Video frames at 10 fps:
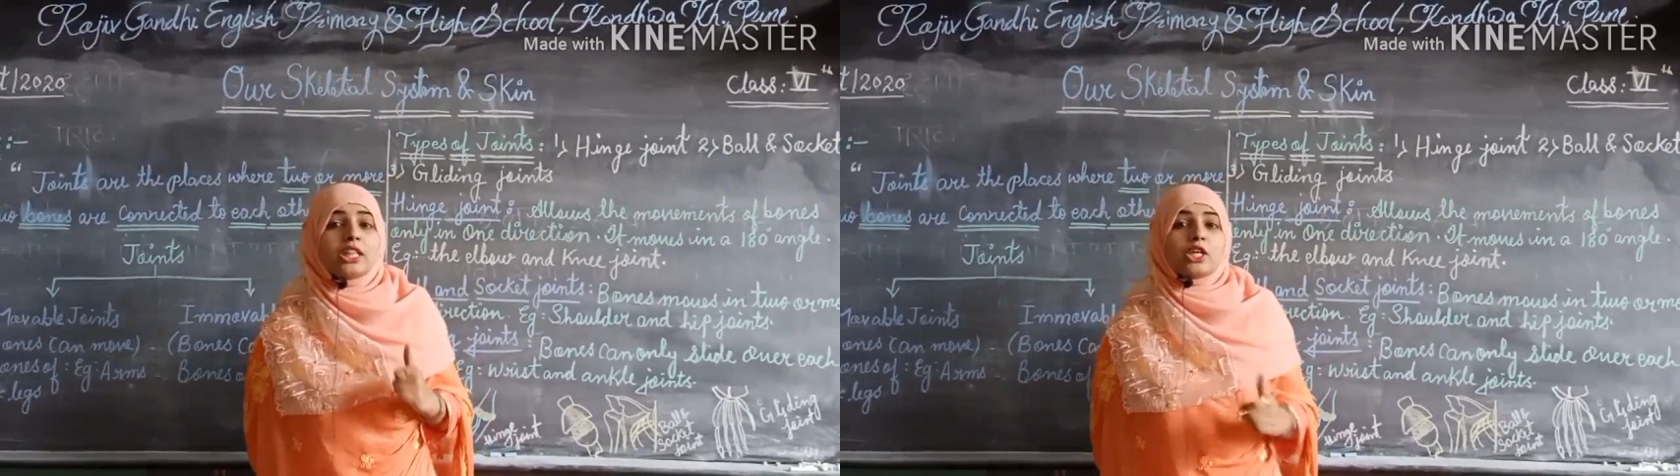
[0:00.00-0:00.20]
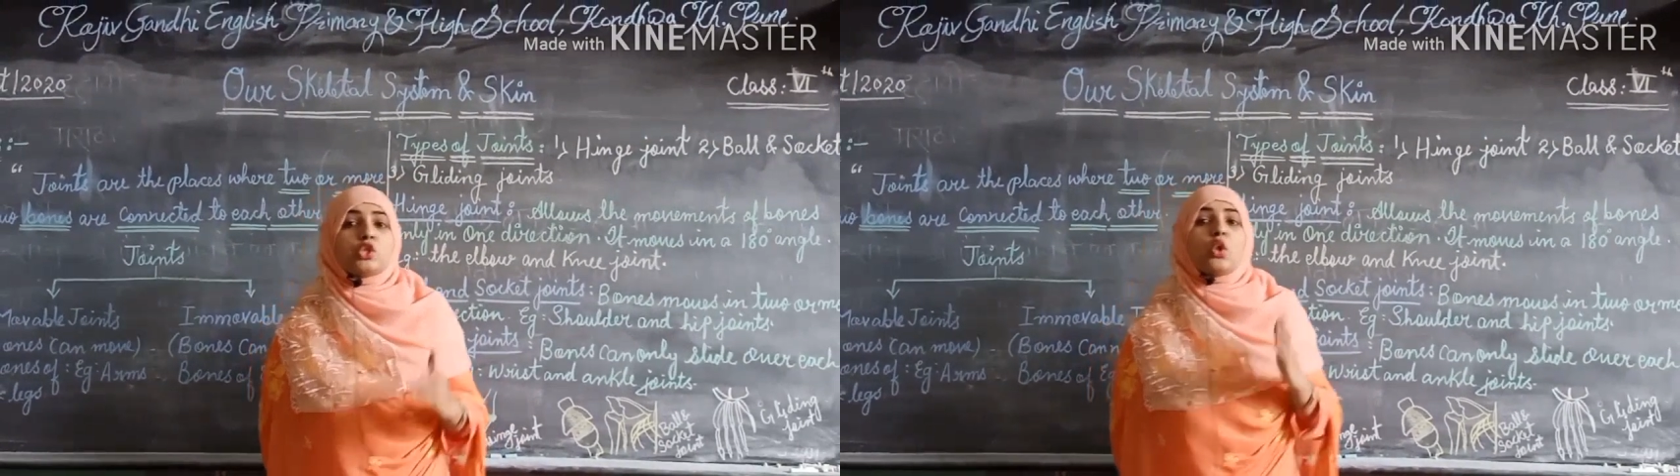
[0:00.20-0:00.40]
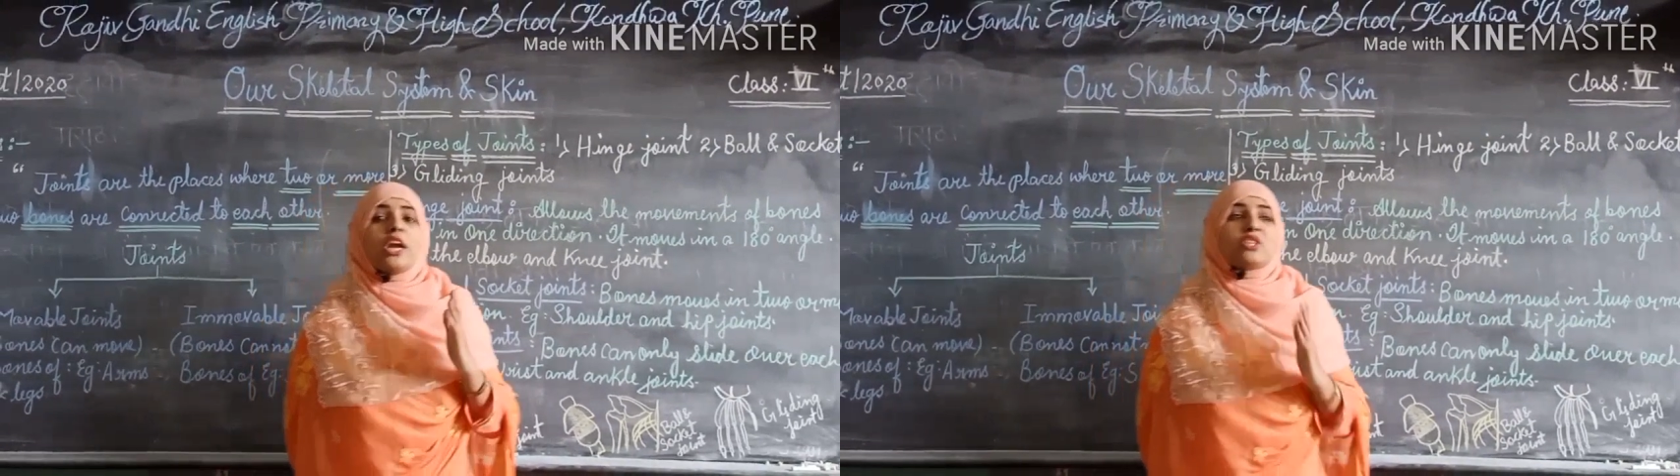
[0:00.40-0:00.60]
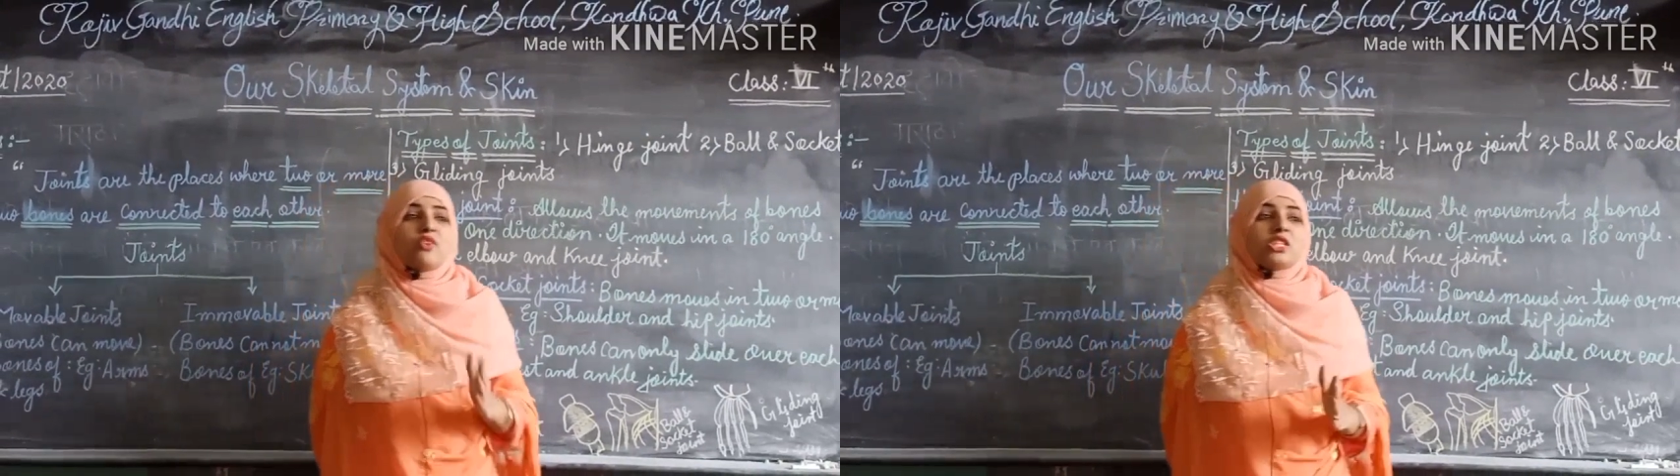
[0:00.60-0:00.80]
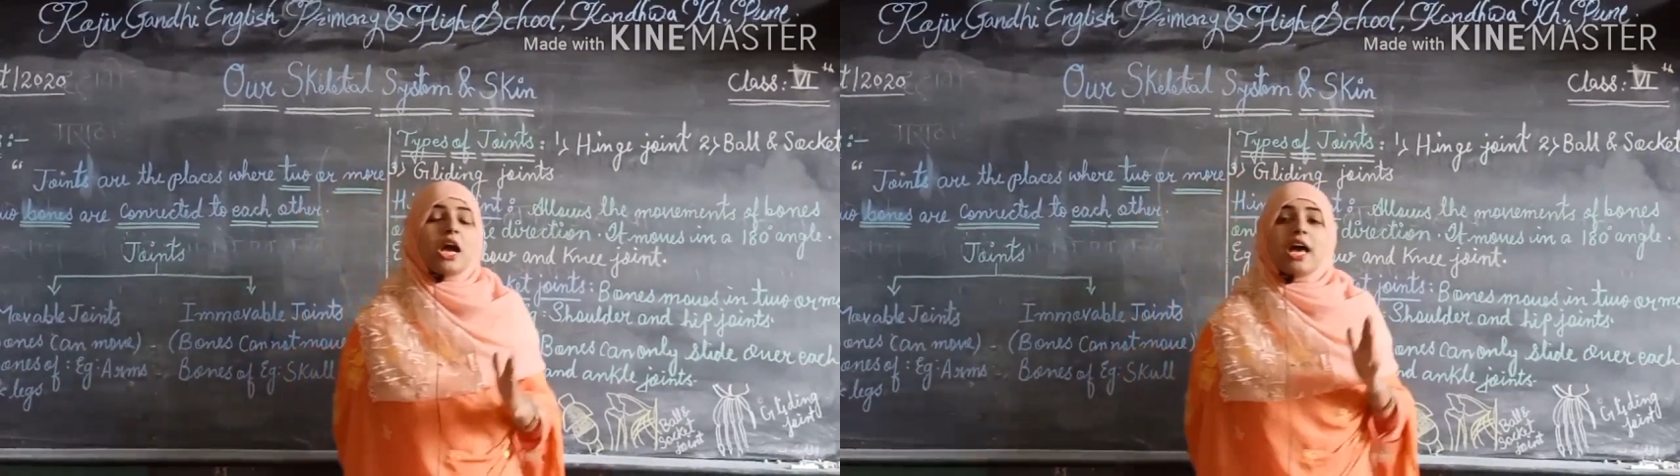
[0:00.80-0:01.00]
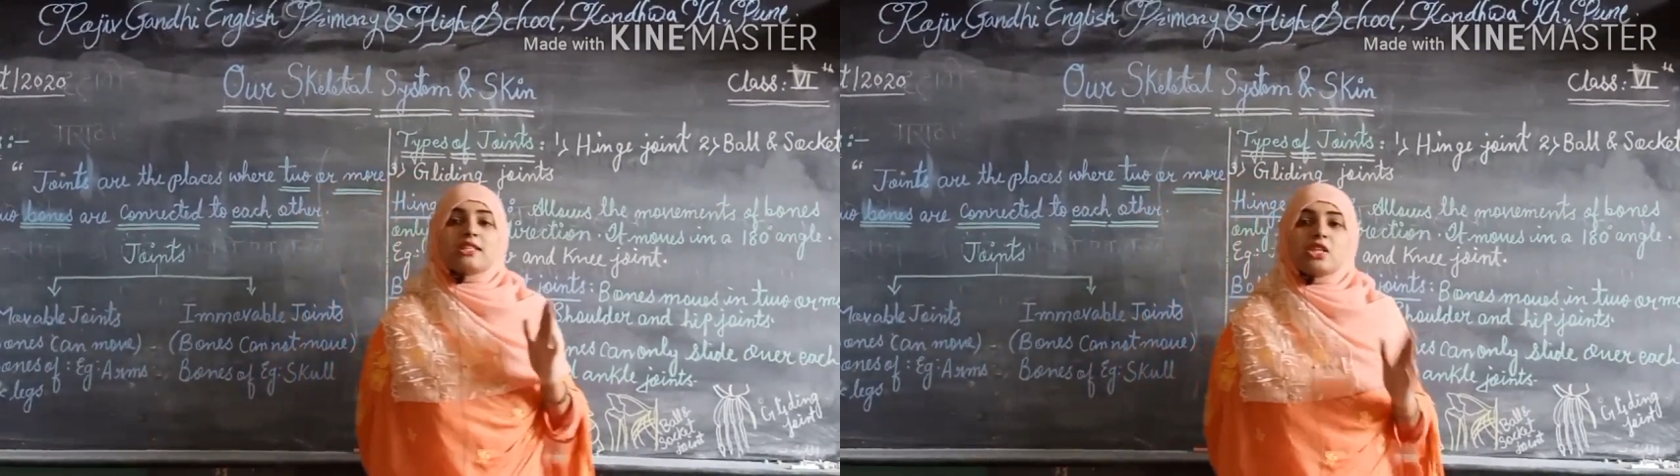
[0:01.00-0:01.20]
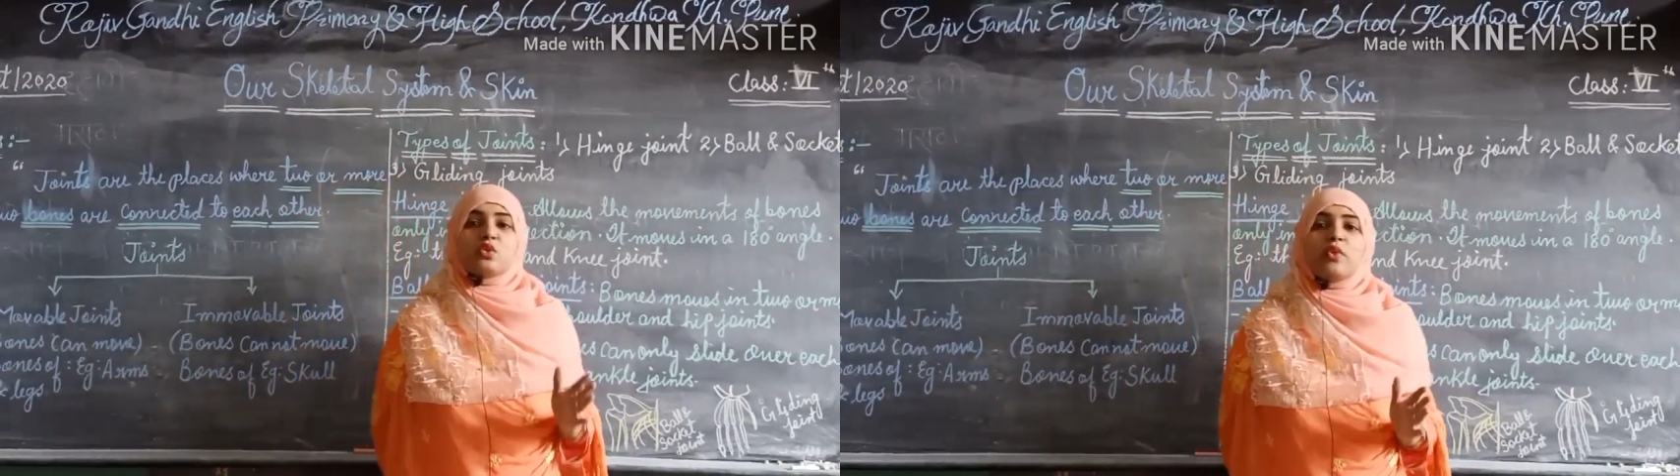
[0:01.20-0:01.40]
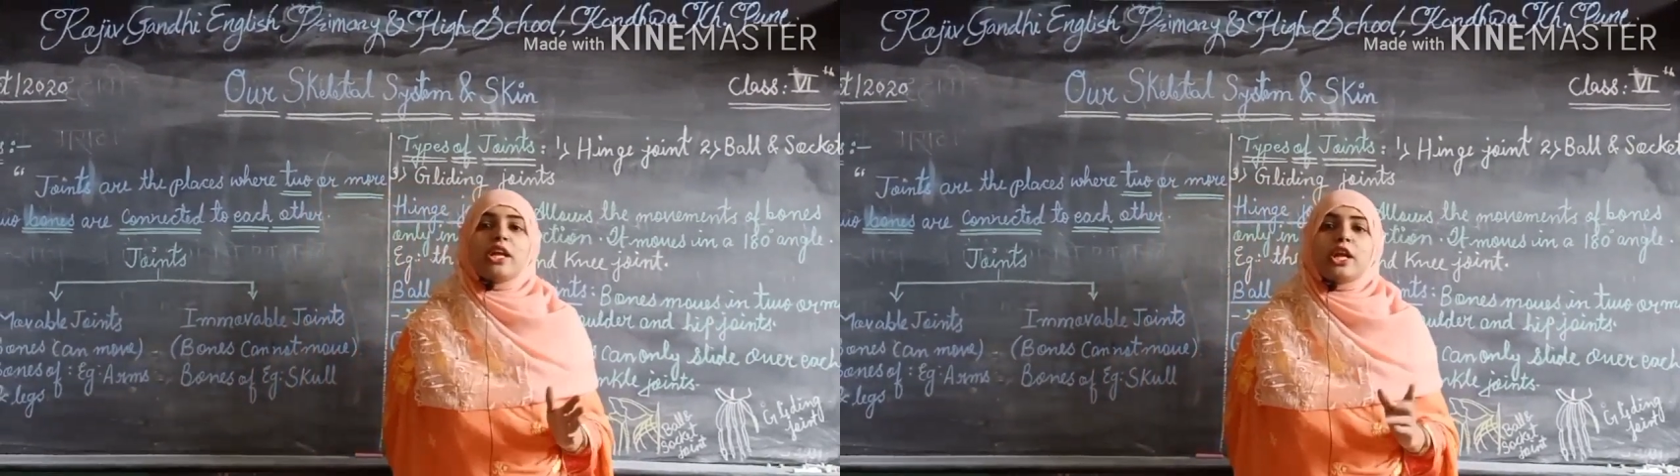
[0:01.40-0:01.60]
The joints which are
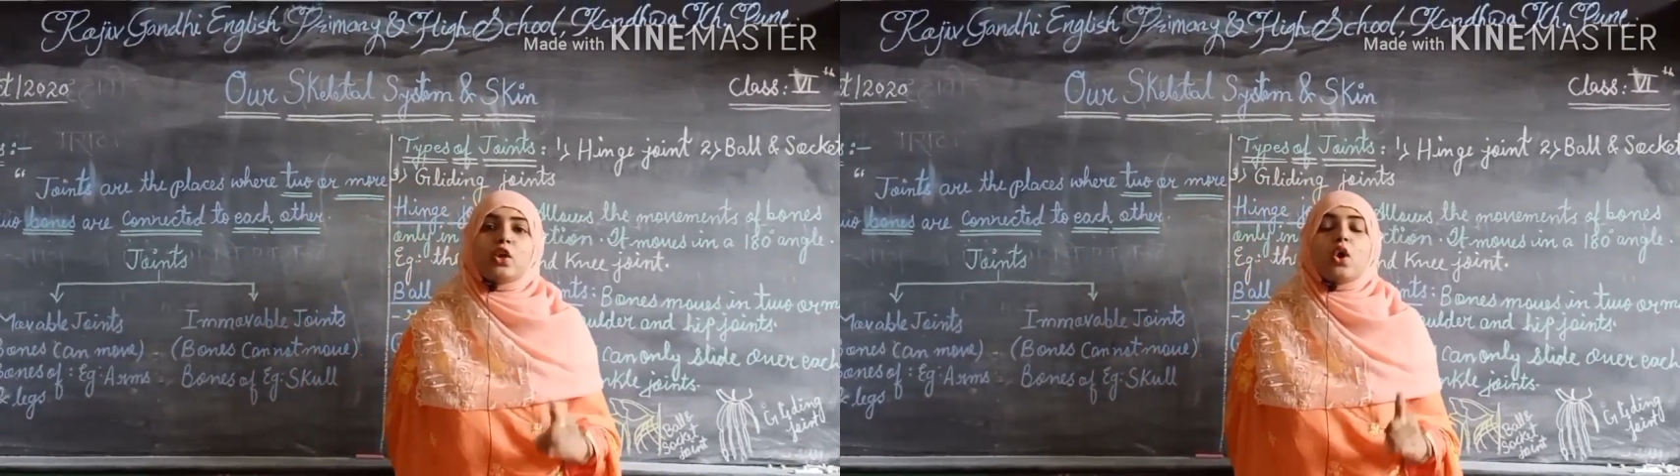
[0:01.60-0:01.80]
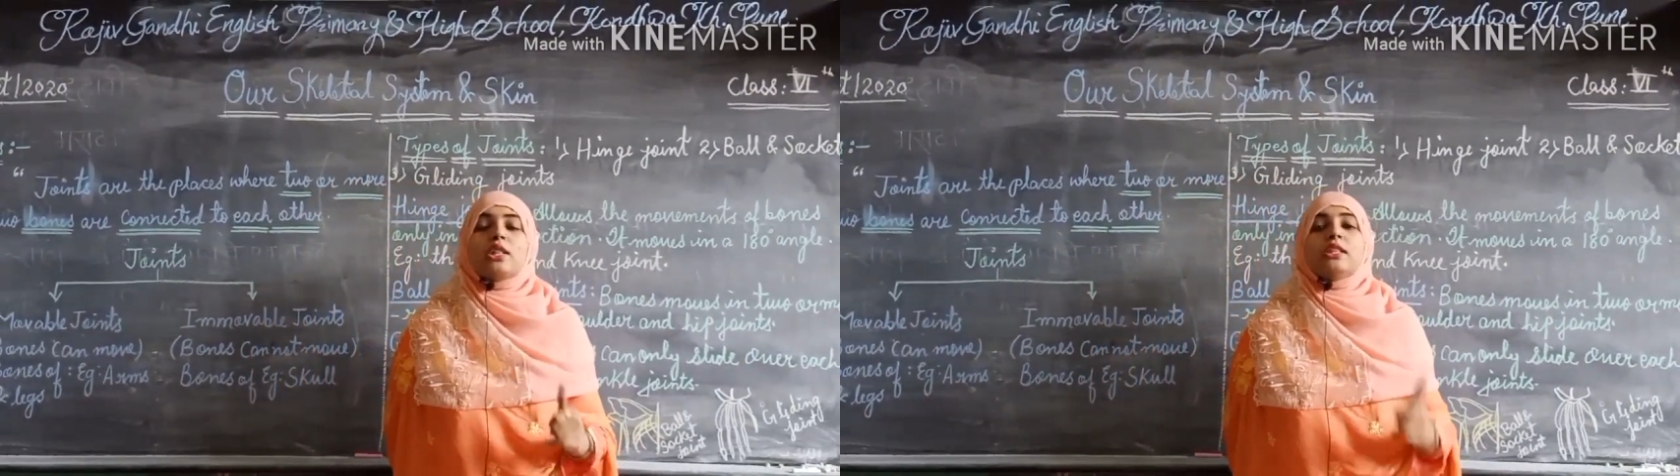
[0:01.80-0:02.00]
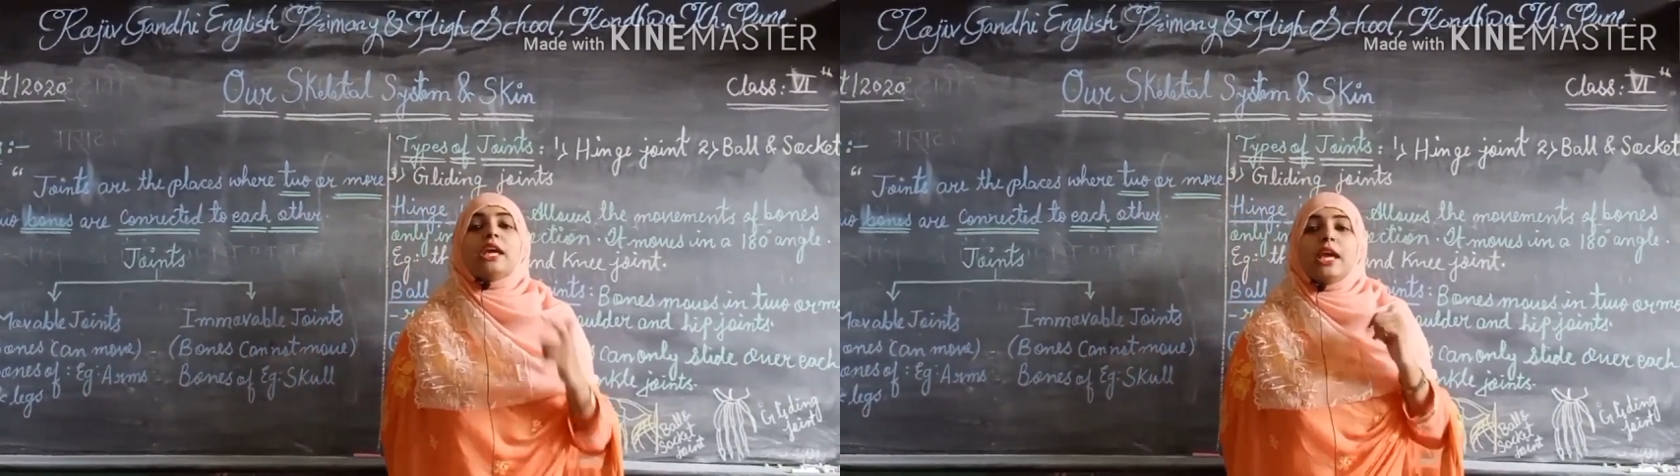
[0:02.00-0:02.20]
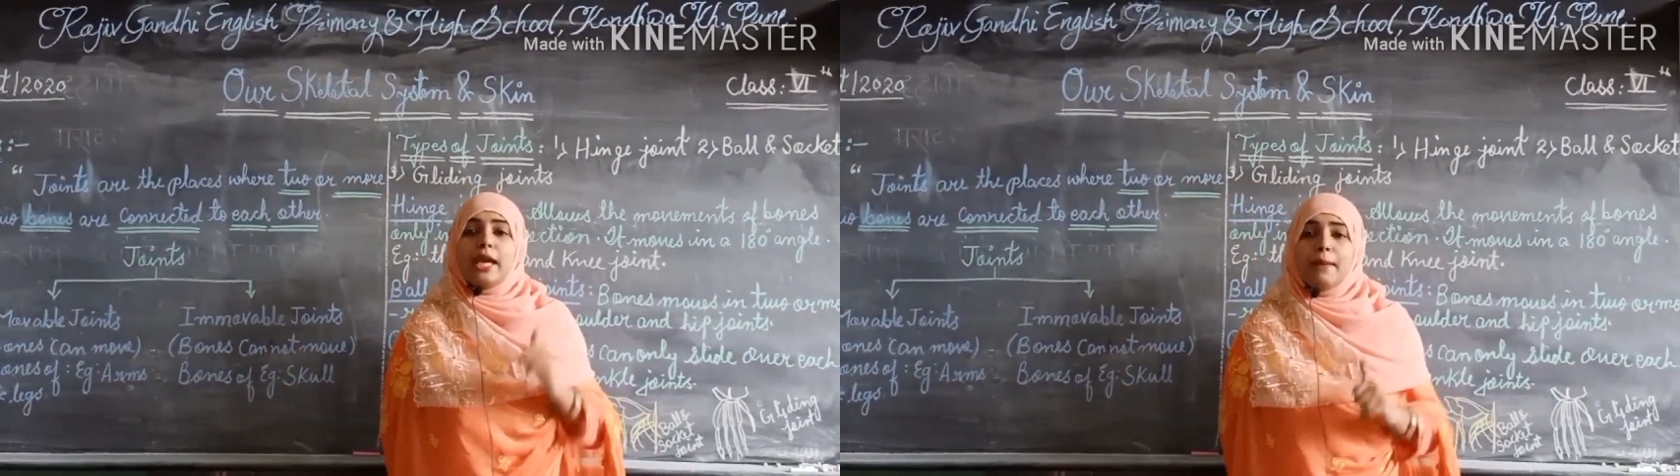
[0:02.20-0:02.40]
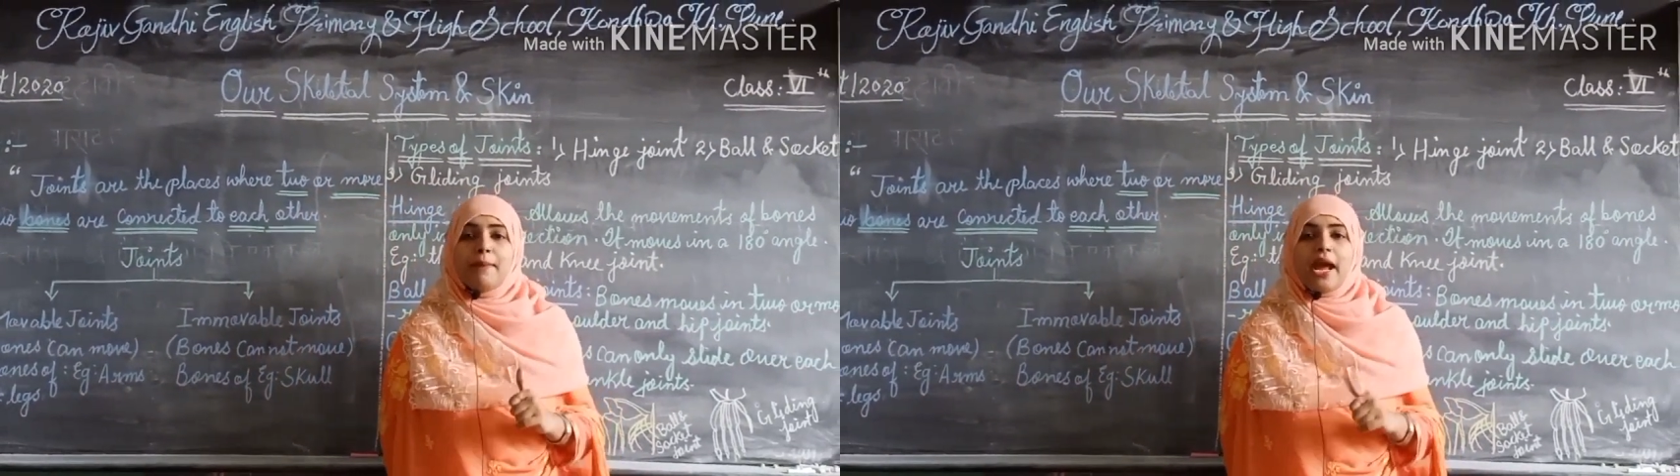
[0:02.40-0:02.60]
situated on the hip